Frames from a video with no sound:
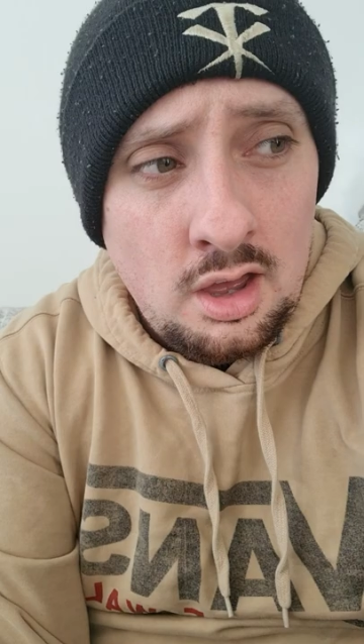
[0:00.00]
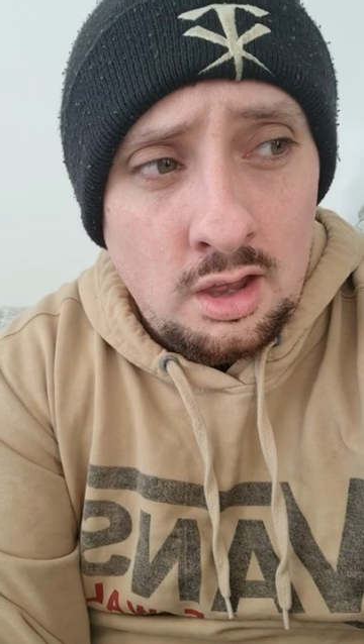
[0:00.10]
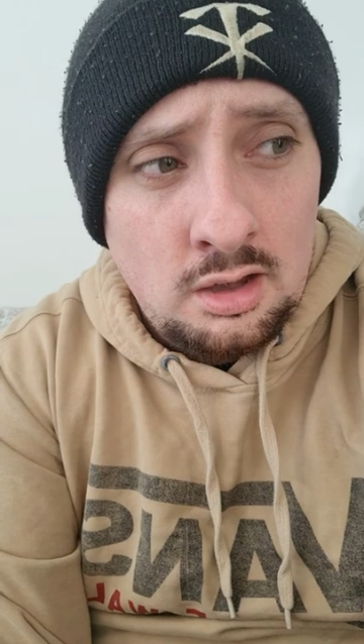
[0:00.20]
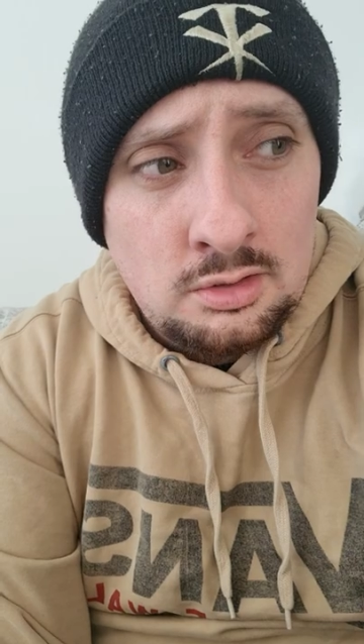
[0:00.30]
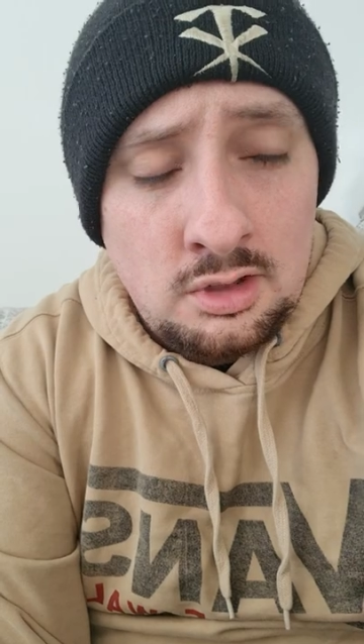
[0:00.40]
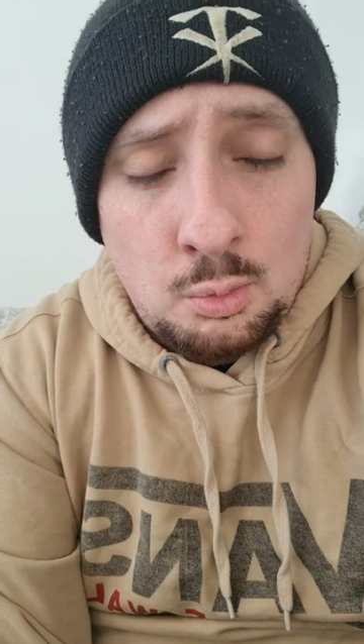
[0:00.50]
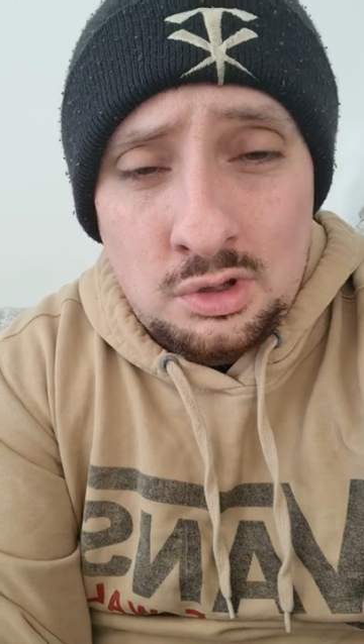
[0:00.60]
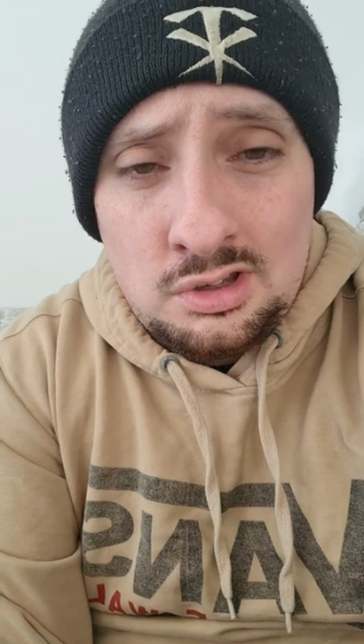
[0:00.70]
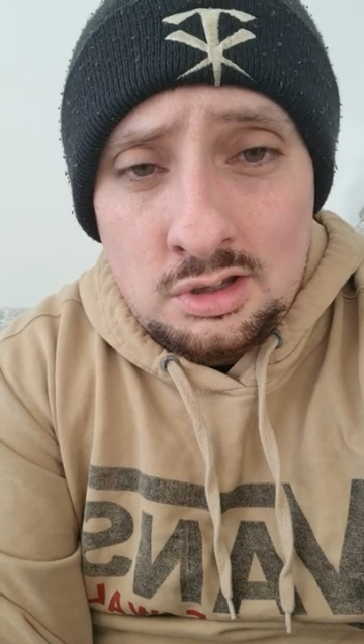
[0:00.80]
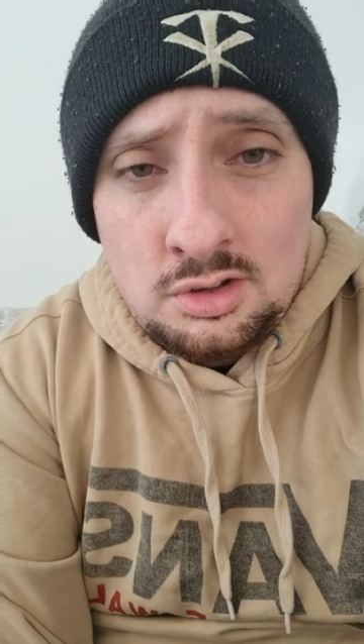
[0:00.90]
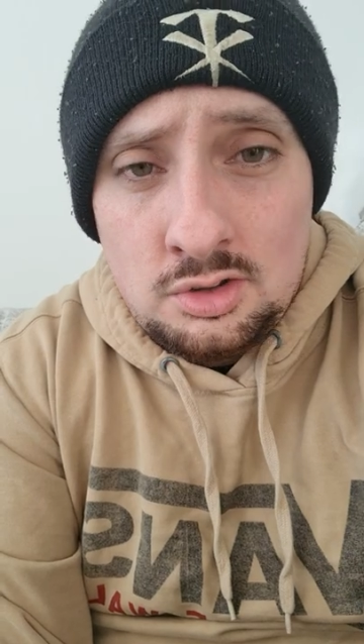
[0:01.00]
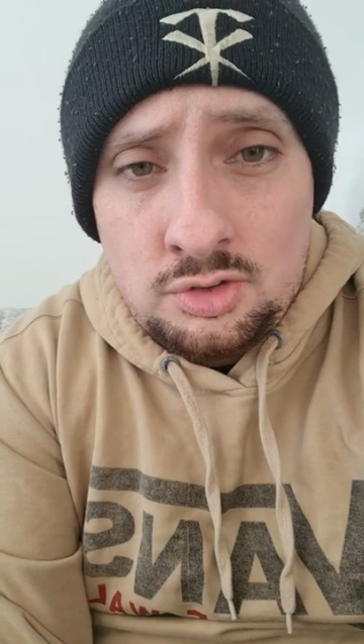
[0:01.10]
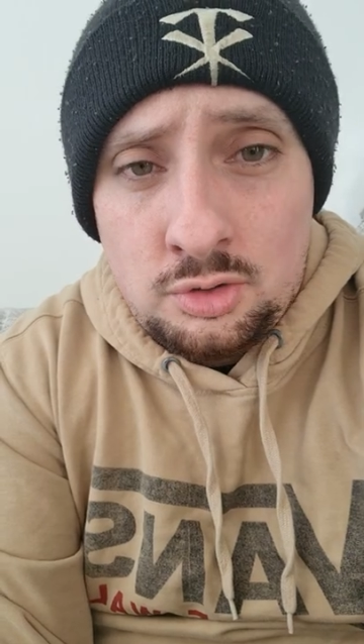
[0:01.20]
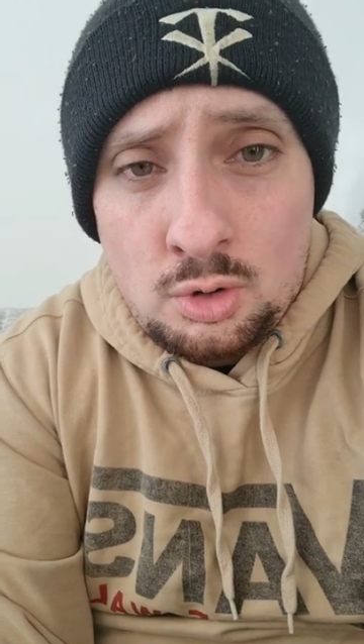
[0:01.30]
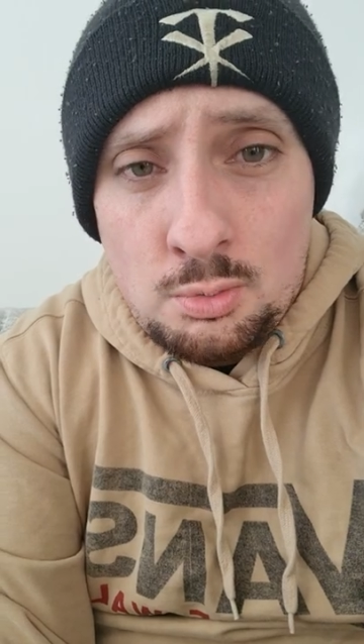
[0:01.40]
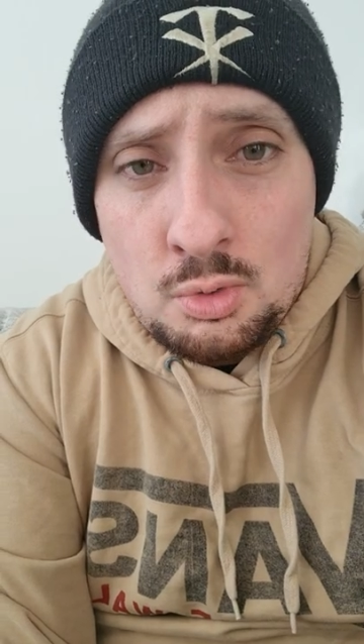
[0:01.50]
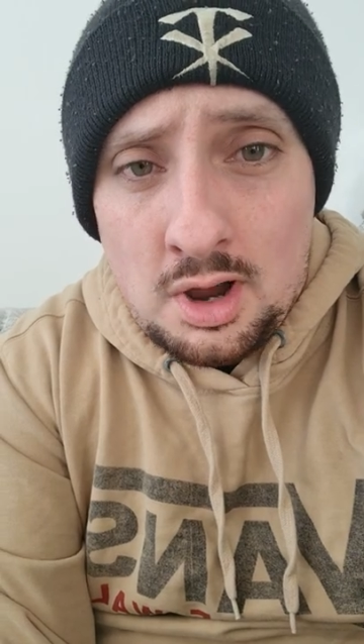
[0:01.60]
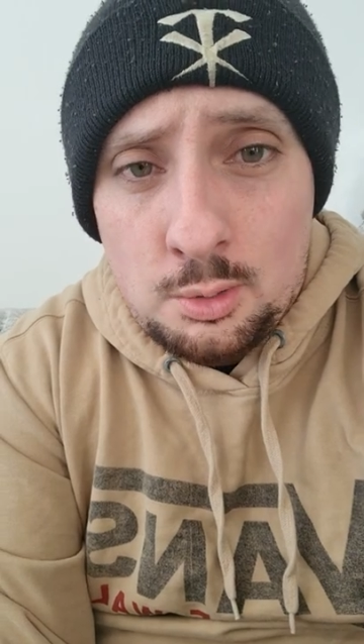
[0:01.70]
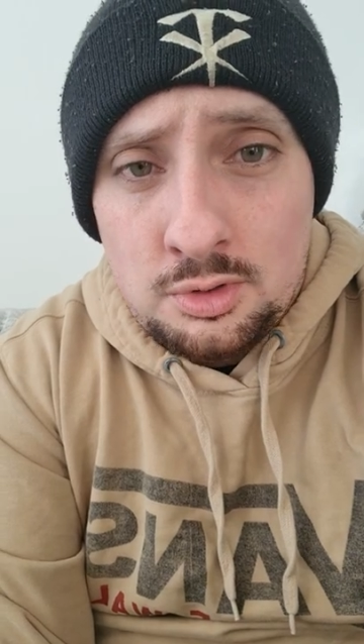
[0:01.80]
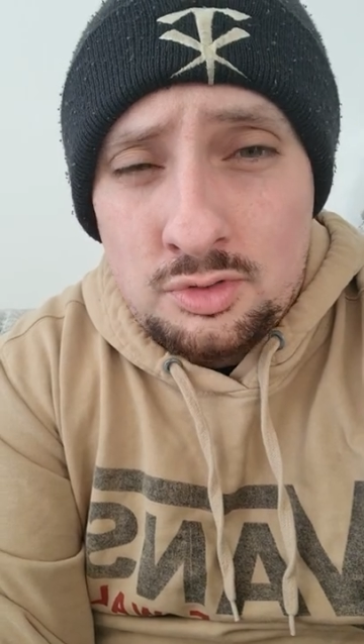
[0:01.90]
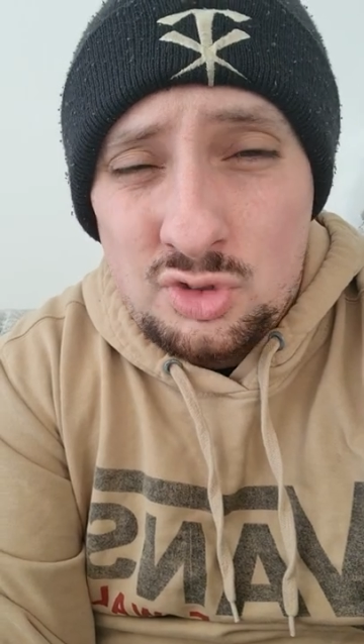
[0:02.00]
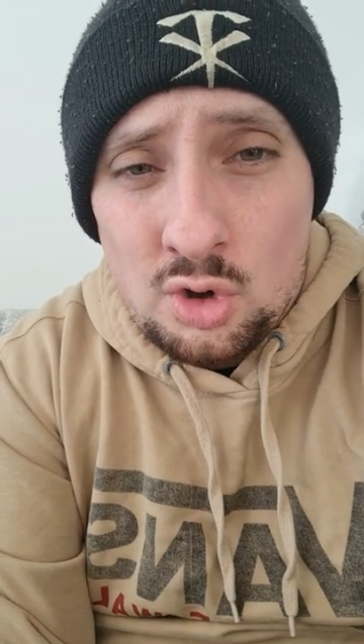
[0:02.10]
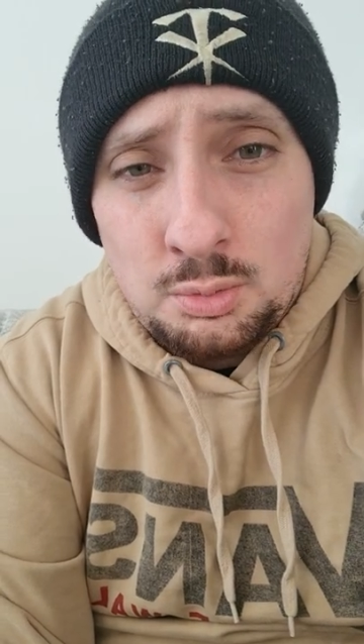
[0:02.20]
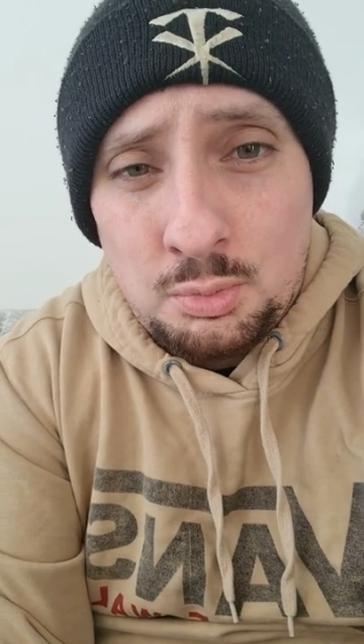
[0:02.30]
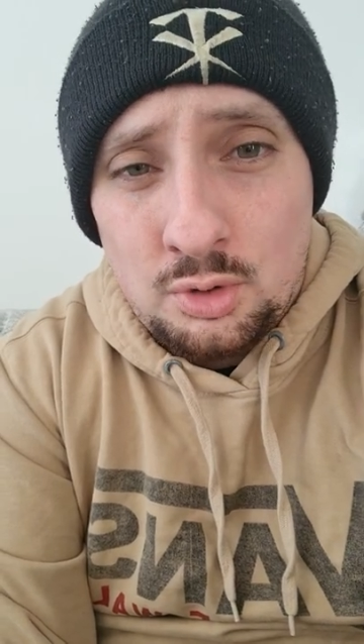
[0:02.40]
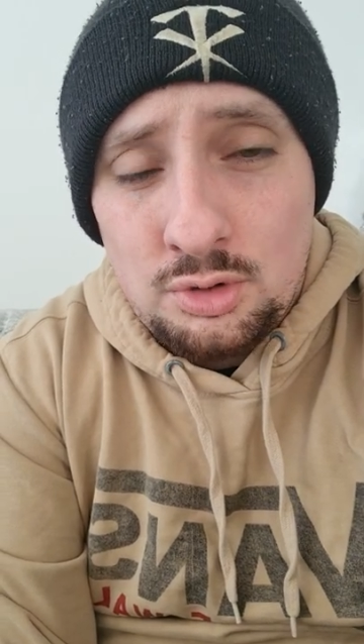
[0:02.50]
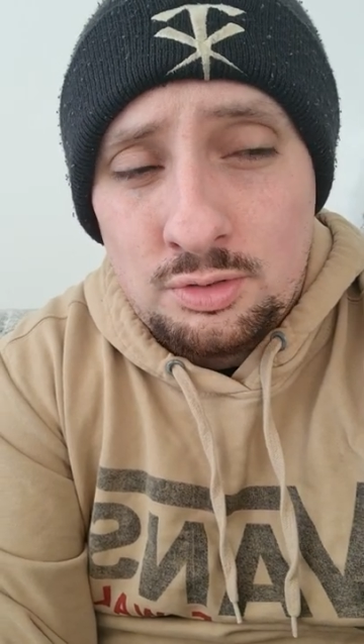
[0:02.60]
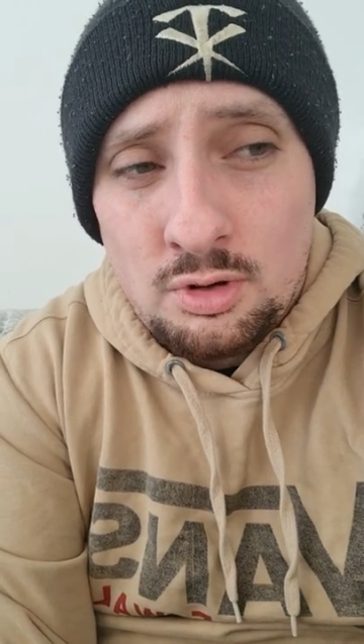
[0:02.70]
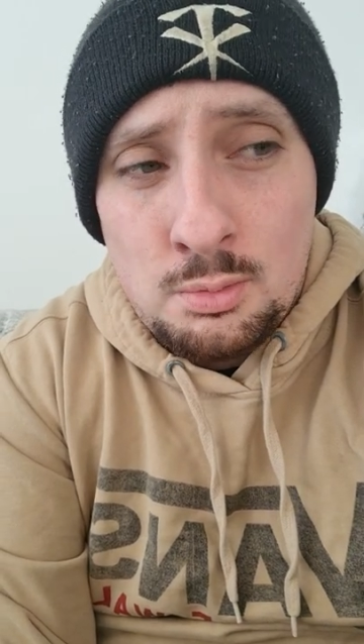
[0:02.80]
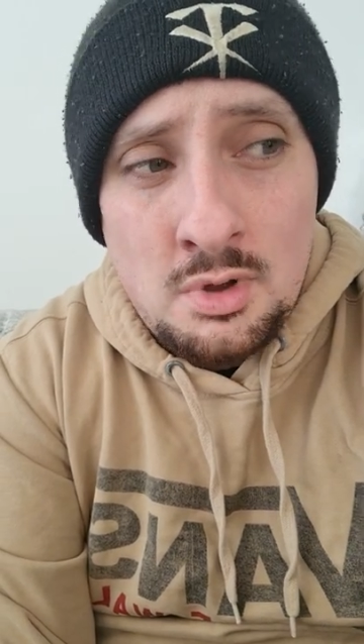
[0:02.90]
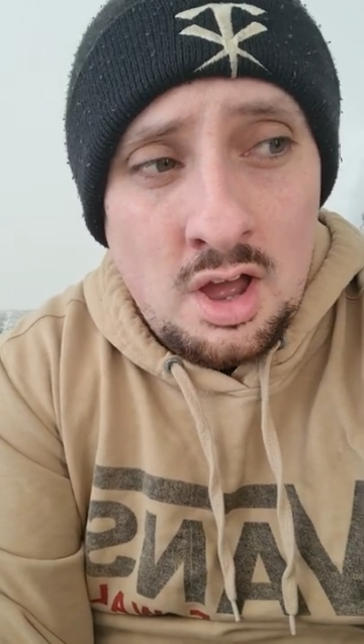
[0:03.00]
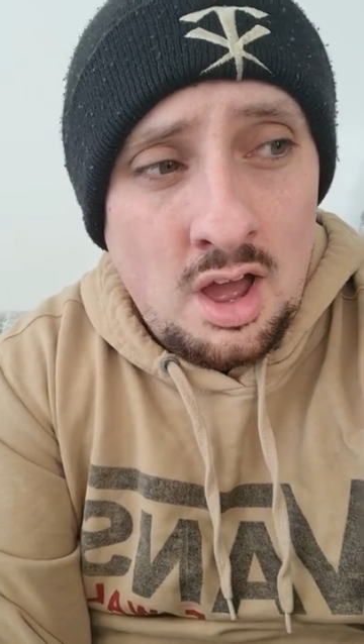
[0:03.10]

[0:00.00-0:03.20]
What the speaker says: that we needed to come away with 9 points from.